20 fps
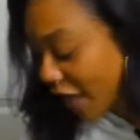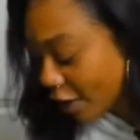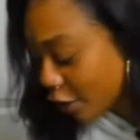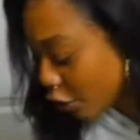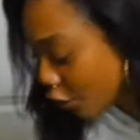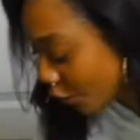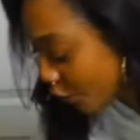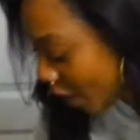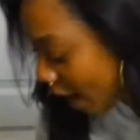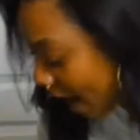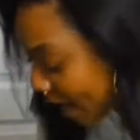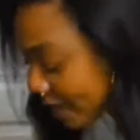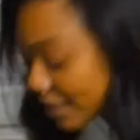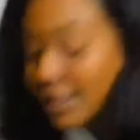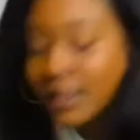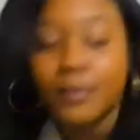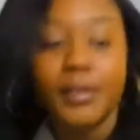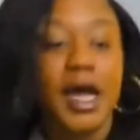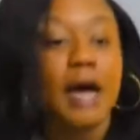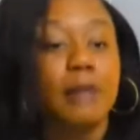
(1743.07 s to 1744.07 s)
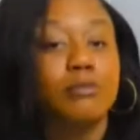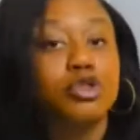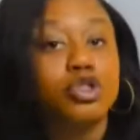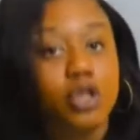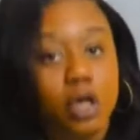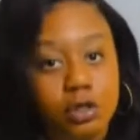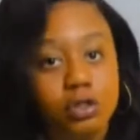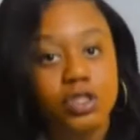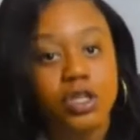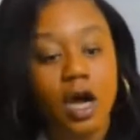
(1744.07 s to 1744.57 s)
Thank you for asking me. I'm
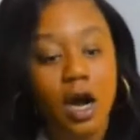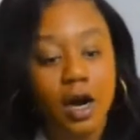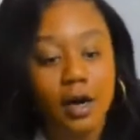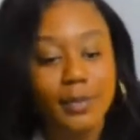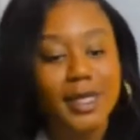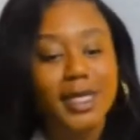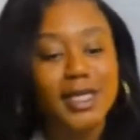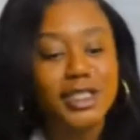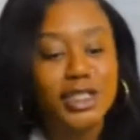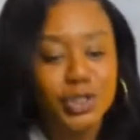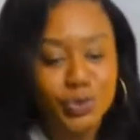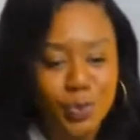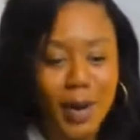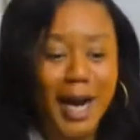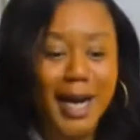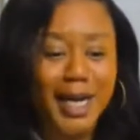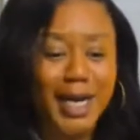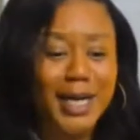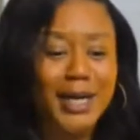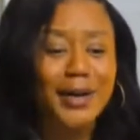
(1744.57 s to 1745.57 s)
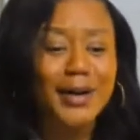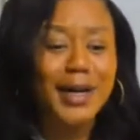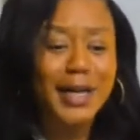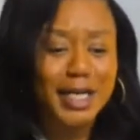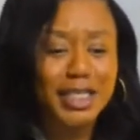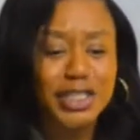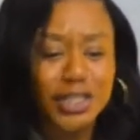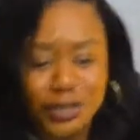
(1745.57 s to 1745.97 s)
so sorry because it's right here and I